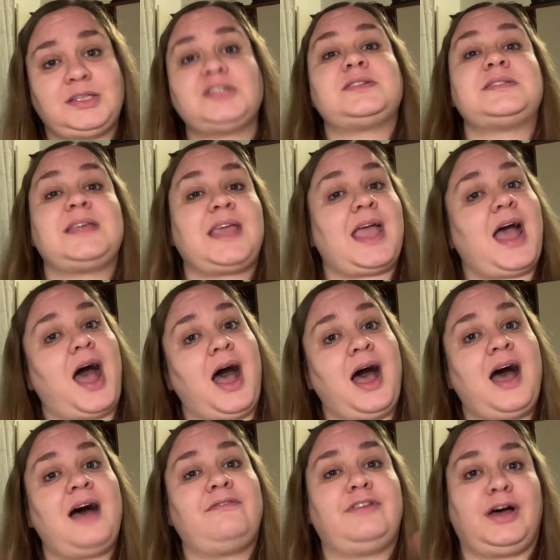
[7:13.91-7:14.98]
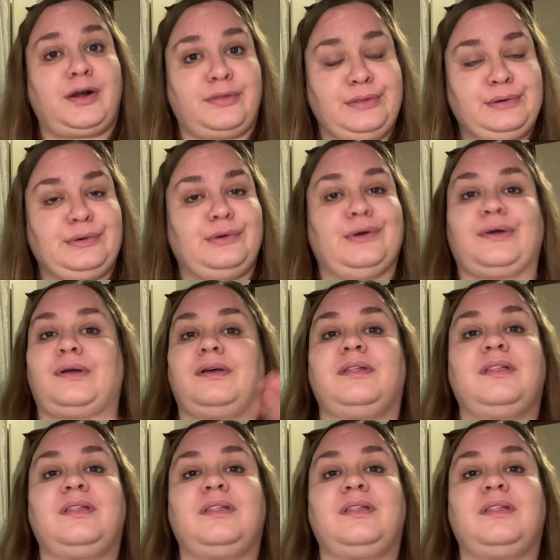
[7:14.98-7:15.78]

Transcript: just the A verður Ö.